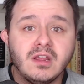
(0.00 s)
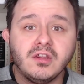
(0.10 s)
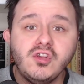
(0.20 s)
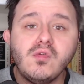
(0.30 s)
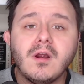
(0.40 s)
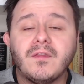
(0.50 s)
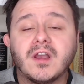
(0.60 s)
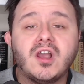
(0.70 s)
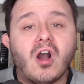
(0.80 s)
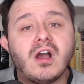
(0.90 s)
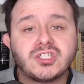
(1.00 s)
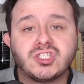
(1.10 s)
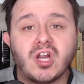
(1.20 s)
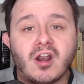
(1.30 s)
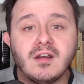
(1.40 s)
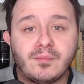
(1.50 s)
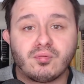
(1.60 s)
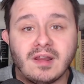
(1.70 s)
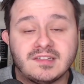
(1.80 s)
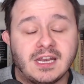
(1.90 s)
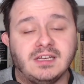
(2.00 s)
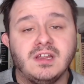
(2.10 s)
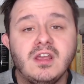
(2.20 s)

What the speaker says: You are the gosh darn president.